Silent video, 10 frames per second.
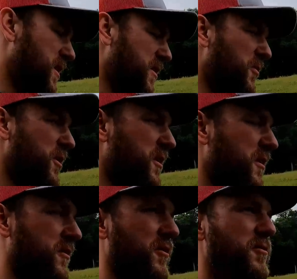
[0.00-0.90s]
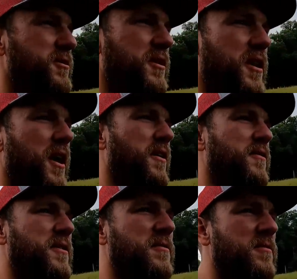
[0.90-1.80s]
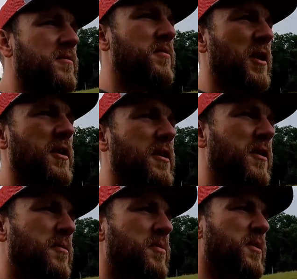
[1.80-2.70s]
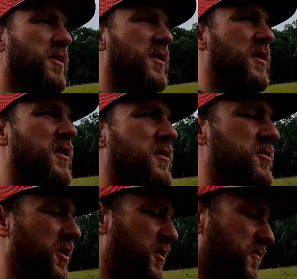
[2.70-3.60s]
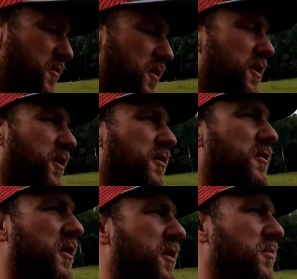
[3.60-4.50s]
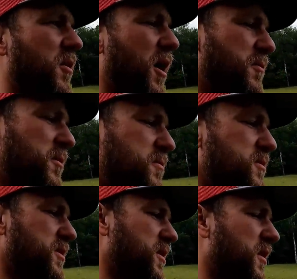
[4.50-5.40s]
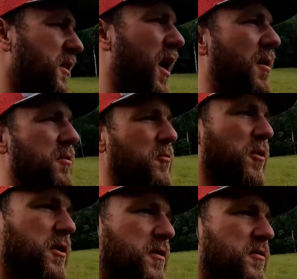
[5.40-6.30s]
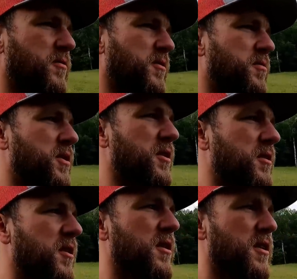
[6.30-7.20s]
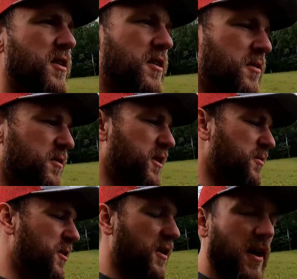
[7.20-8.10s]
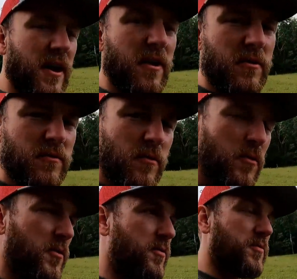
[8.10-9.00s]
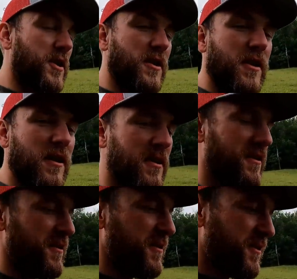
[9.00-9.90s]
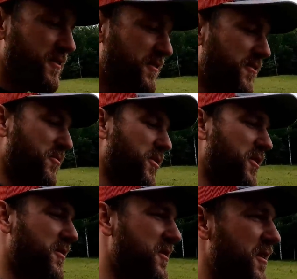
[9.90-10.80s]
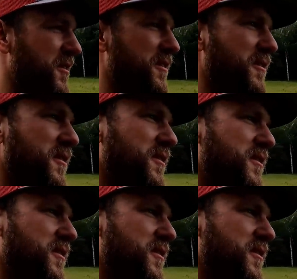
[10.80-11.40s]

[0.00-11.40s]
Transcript: anybody getting close to calving, bagging up, checking for any other kind of problems. A common one would be keeping an eye out for pink eye, no pun intended.